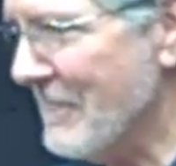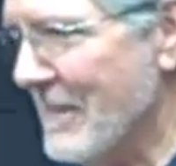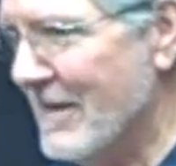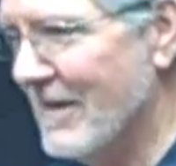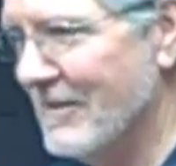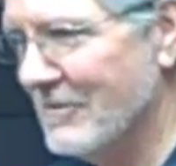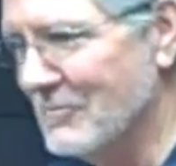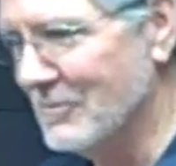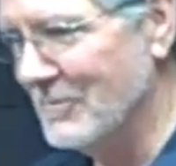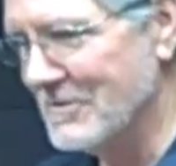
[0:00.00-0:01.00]
And I think
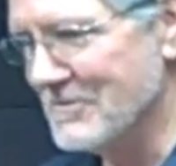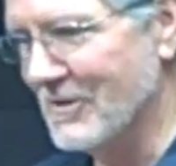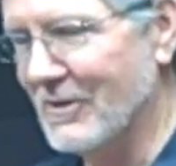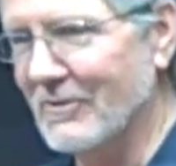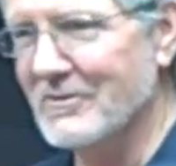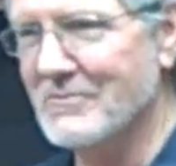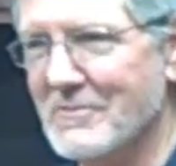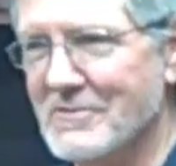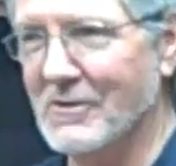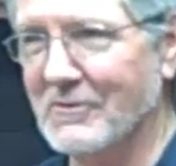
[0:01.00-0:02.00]
we'll be stronger as a
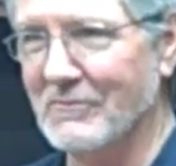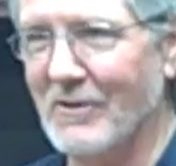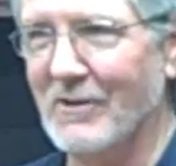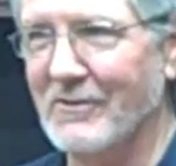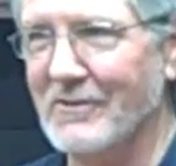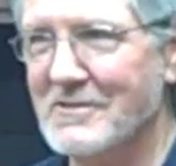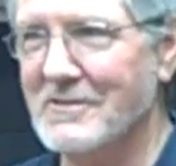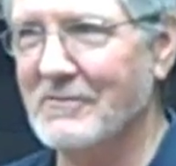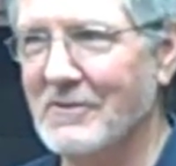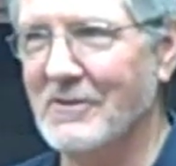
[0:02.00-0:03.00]
result of all of this,
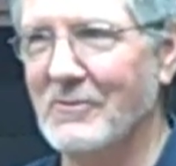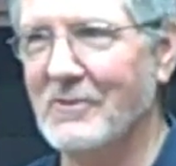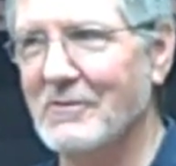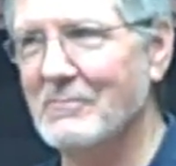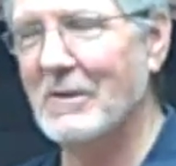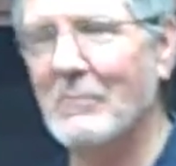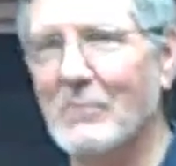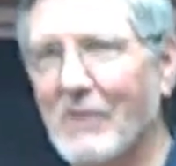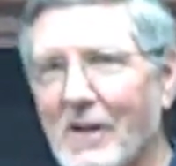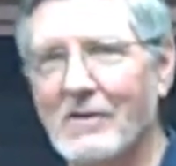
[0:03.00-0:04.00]
even though there are people
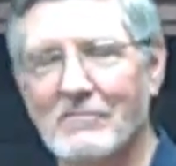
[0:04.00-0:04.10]
that have